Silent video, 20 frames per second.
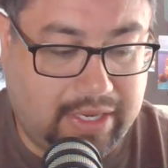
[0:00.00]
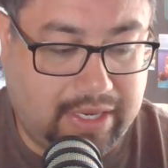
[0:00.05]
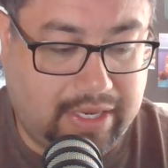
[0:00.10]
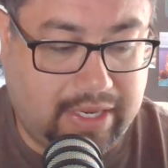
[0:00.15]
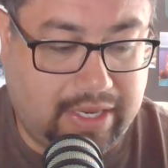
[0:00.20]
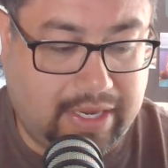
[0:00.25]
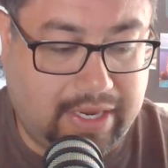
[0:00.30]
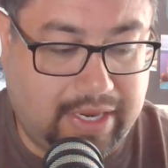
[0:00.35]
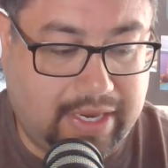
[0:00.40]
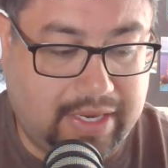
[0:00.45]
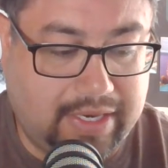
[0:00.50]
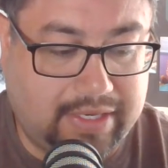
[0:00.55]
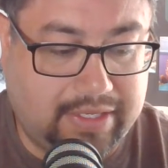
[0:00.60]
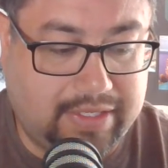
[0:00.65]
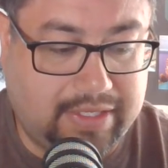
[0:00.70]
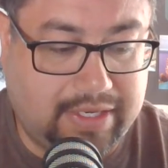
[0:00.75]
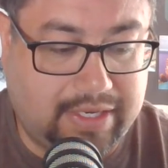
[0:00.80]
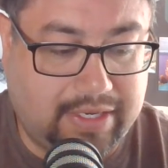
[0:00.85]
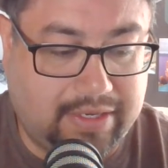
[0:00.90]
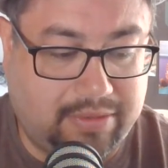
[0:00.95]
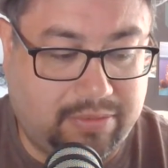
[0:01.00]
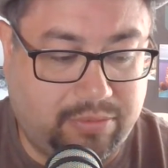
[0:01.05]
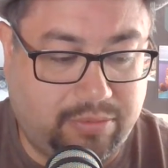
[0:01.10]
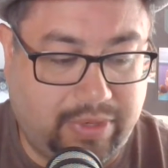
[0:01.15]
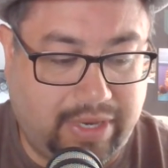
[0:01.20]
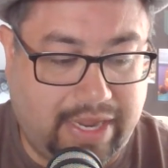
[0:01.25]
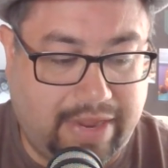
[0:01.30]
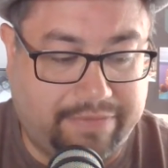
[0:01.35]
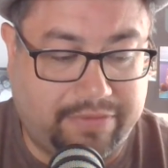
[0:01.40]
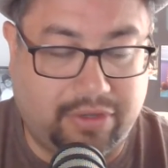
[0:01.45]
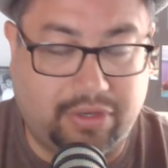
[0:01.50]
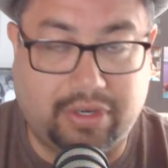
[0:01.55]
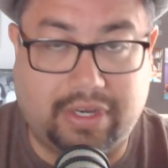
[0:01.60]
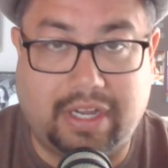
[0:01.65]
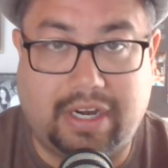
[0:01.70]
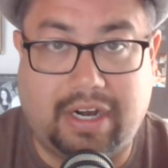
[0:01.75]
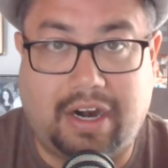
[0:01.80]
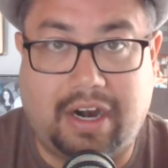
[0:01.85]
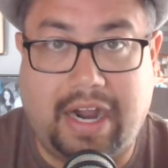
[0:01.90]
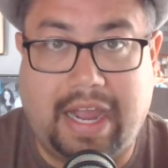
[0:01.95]
And uh, we have to look at
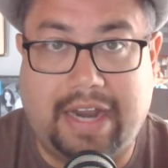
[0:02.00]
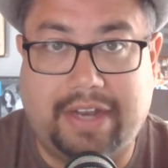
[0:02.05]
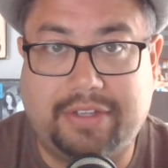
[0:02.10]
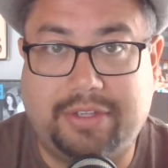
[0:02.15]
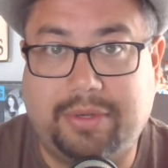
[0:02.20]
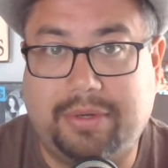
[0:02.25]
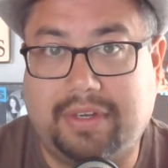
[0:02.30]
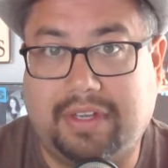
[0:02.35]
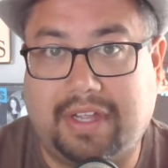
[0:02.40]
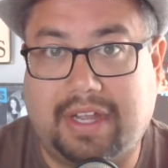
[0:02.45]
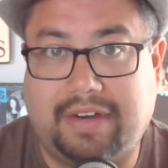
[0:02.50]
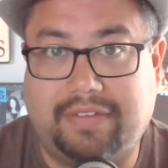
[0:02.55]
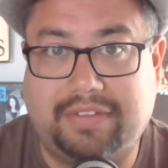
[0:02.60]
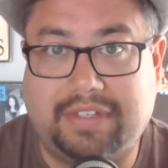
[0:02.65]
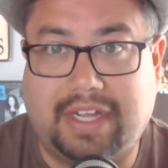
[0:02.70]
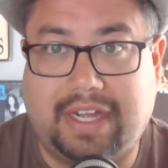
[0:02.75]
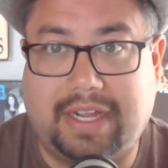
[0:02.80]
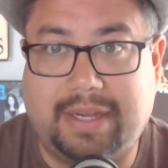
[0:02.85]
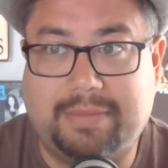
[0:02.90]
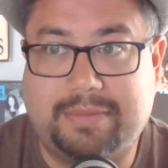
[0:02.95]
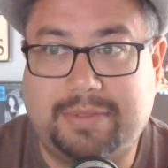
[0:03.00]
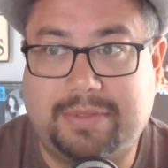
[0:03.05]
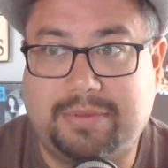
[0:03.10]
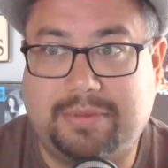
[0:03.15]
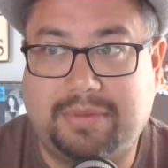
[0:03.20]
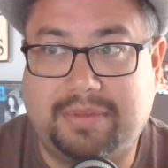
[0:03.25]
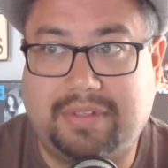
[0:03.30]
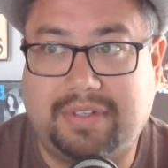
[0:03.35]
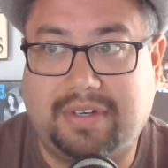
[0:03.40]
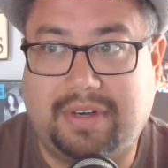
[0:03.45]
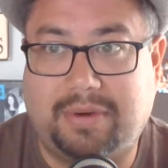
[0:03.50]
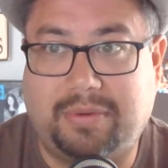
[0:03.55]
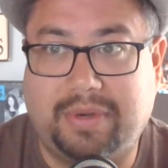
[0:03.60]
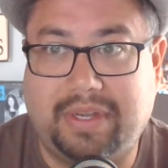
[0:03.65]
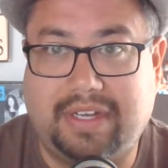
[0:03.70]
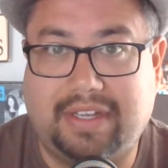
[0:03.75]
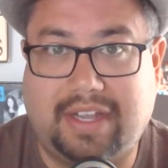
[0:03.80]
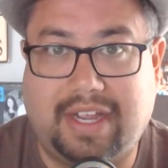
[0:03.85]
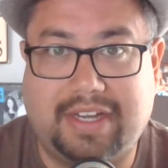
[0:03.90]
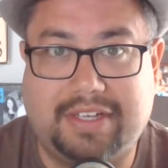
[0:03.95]
our attitude a lot of times. Are we
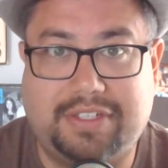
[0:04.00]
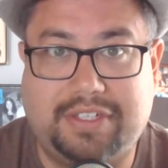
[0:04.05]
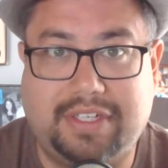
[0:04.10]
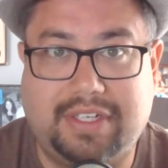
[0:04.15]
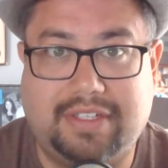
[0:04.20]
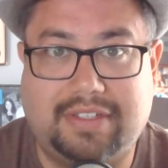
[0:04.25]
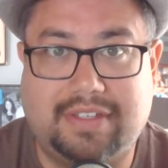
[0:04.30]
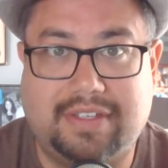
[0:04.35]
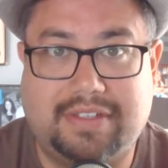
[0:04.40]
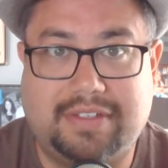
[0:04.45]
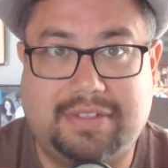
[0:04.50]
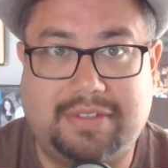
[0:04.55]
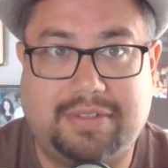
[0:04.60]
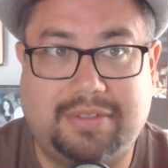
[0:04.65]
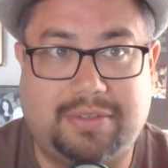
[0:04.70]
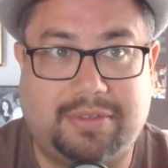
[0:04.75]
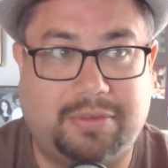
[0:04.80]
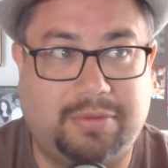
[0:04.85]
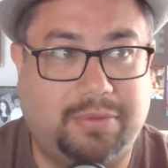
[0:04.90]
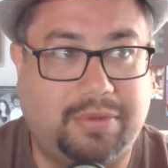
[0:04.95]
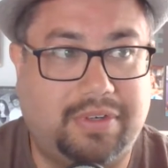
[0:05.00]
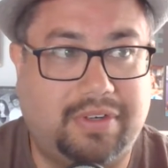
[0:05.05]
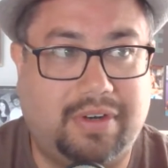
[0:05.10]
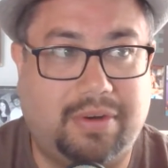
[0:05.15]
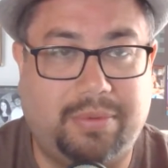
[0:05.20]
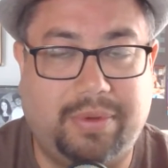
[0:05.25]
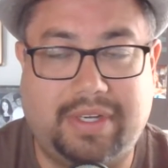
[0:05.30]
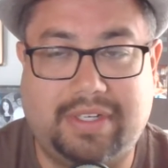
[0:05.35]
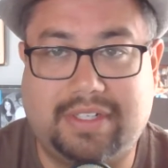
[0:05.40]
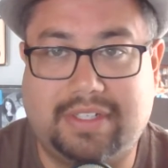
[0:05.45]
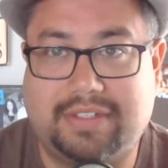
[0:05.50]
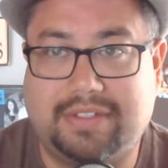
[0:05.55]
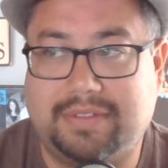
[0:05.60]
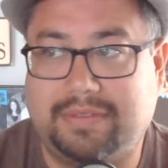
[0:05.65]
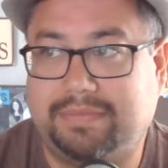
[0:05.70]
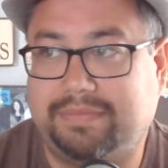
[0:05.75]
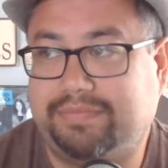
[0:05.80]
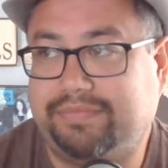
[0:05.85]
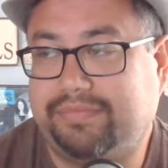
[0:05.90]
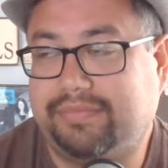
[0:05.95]
like Jesus, or are we just,
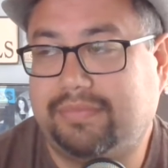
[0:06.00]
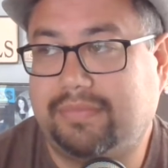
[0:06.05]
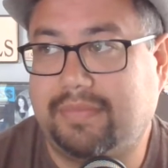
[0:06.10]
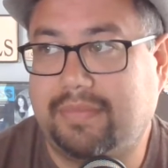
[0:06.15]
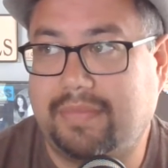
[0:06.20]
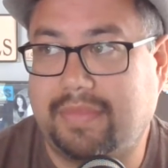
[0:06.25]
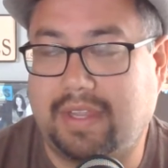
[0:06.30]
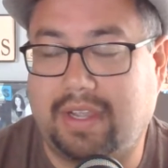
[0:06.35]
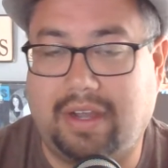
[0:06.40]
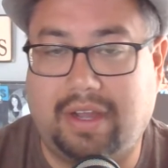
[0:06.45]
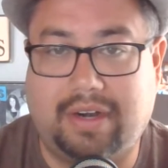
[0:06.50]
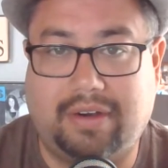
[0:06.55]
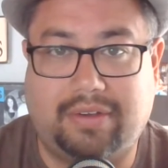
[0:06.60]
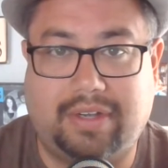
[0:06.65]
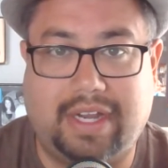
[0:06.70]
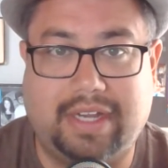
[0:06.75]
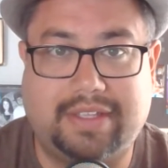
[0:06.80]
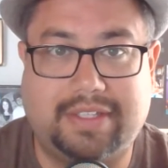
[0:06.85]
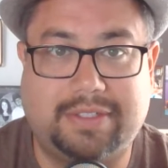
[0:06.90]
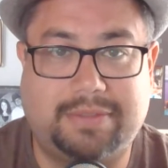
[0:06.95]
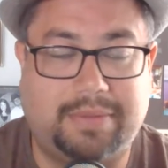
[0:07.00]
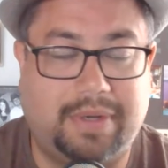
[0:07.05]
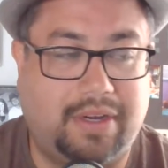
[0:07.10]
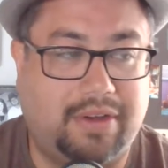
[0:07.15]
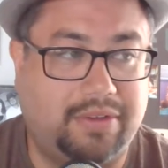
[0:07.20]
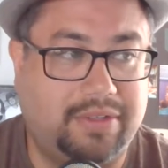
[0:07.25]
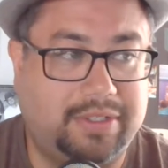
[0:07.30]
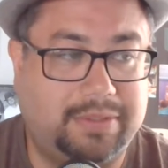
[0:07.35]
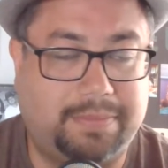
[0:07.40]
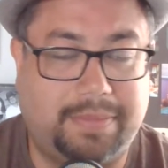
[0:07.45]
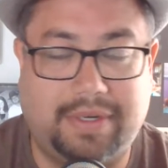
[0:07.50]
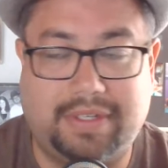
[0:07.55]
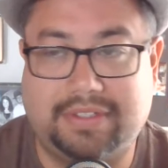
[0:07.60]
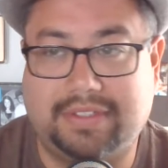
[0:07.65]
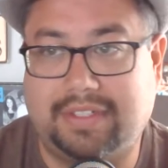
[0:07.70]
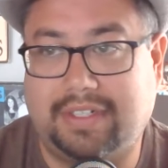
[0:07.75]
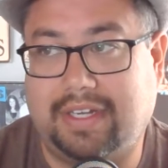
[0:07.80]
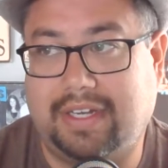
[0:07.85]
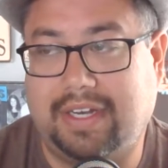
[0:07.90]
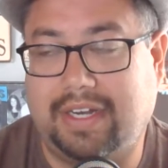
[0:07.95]
I don't like this, oh, this person,
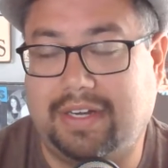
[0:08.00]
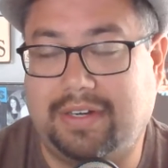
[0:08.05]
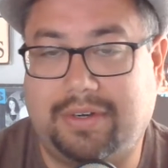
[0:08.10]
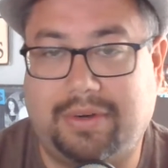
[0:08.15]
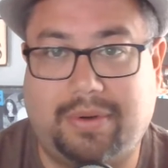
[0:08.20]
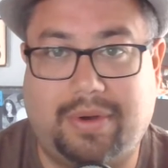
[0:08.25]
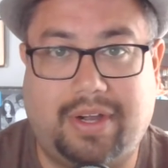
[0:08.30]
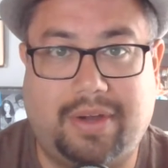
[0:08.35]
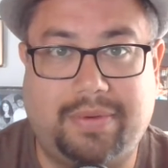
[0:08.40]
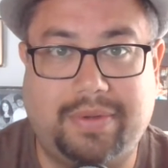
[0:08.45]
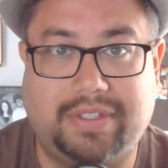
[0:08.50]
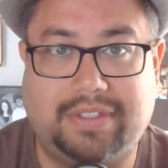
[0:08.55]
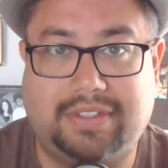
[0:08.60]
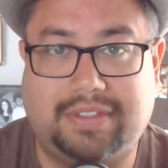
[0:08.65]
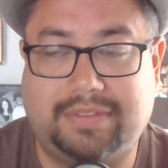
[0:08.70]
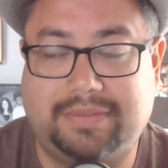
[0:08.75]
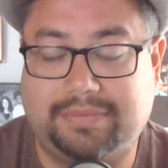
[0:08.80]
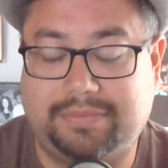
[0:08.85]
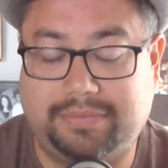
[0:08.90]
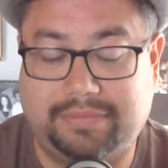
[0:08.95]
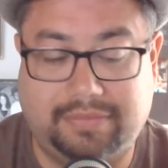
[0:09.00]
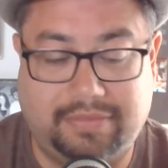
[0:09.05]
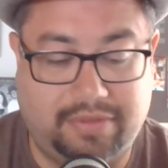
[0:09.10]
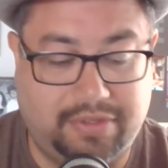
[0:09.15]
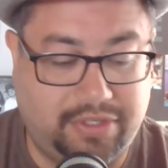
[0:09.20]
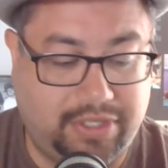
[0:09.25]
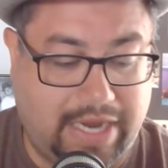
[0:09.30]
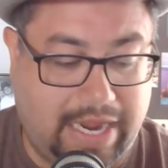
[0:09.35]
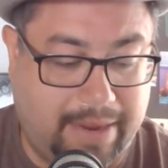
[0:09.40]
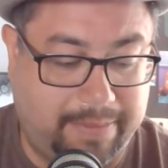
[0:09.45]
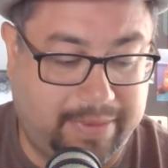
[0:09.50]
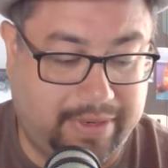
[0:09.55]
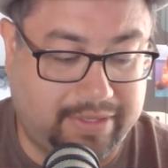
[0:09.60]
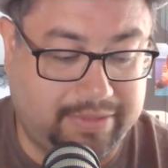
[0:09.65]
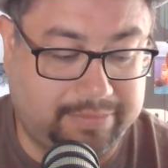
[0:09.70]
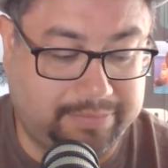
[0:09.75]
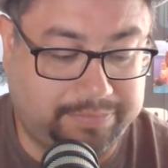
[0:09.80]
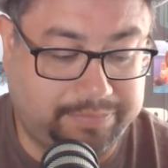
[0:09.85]
you know, are always jabbing